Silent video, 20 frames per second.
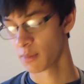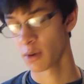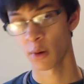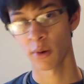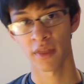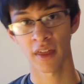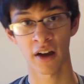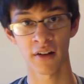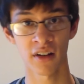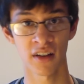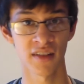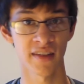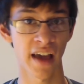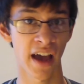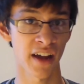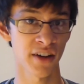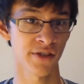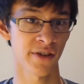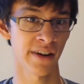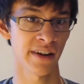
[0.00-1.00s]
But without
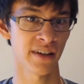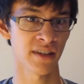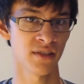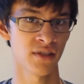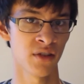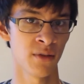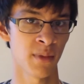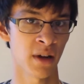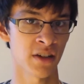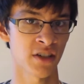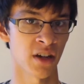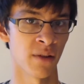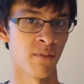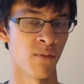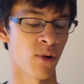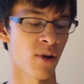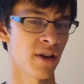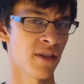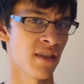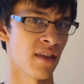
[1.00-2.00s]
exaggerating too much, I'm
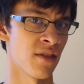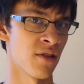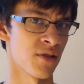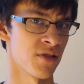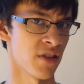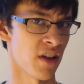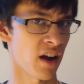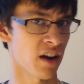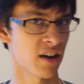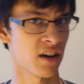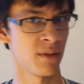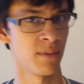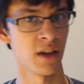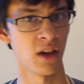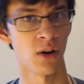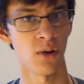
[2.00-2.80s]
worried that there's not going to be